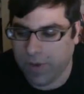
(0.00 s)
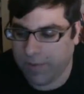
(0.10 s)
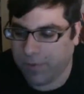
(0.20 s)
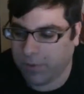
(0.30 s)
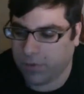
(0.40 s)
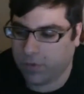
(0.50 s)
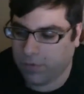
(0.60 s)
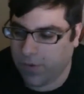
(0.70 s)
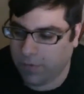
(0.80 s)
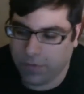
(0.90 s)
personal
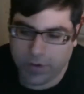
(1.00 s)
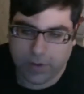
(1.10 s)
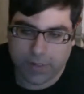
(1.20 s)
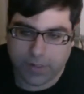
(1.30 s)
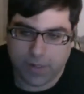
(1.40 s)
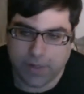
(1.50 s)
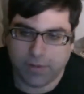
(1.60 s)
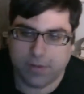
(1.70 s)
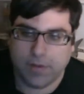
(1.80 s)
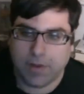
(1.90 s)
favorite
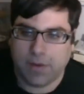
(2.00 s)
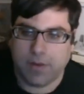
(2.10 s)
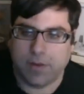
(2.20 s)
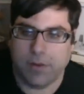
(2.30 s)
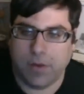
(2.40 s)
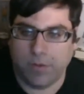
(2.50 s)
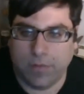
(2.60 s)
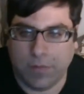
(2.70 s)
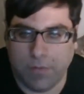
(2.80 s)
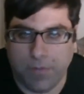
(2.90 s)
in
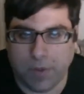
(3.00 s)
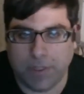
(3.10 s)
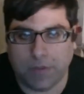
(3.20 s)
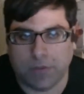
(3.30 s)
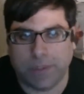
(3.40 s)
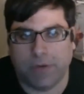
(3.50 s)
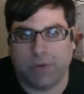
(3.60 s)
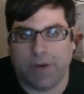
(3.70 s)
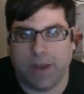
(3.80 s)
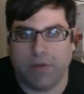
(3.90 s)
the political scene
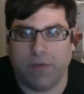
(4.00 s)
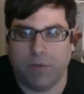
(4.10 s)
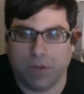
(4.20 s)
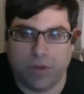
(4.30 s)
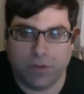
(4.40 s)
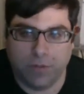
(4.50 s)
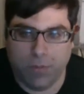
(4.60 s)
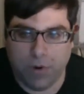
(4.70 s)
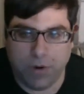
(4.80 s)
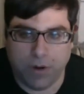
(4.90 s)
right now, if he was to
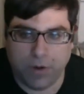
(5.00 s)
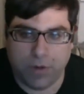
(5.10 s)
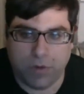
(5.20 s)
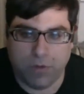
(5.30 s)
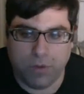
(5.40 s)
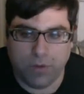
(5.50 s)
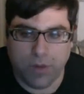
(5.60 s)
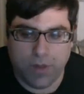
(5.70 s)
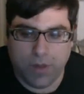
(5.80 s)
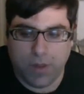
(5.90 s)
support gun control,
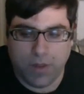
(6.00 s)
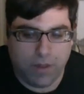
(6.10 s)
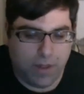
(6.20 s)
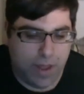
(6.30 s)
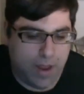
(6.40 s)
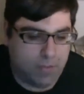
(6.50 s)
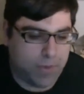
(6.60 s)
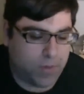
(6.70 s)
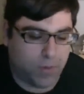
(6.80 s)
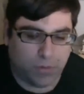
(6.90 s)
I'd be
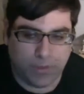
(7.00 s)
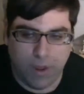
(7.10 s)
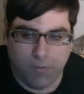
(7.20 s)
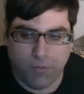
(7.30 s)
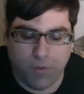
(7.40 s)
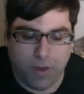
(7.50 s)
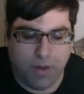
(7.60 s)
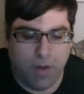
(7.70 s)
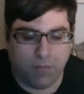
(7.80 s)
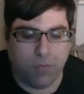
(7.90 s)
totally
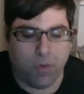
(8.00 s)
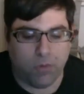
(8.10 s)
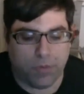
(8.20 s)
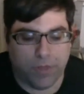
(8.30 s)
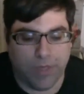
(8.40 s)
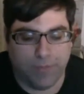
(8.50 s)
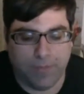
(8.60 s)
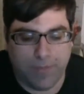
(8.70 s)
off board with him.